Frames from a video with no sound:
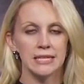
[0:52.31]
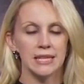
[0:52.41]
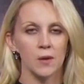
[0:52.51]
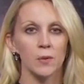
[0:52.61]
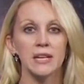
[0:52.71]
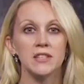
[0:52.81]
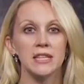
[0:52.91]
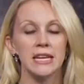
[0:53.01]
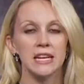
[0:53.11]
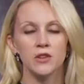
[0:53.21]
Let's get right
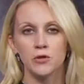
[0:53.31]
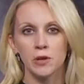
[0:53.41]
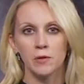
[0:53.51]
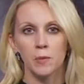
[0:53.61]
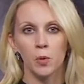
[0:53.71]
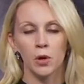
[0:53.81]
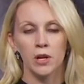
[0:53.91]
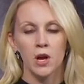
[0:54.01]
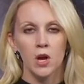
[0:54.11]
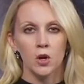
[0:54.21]
to the injury report.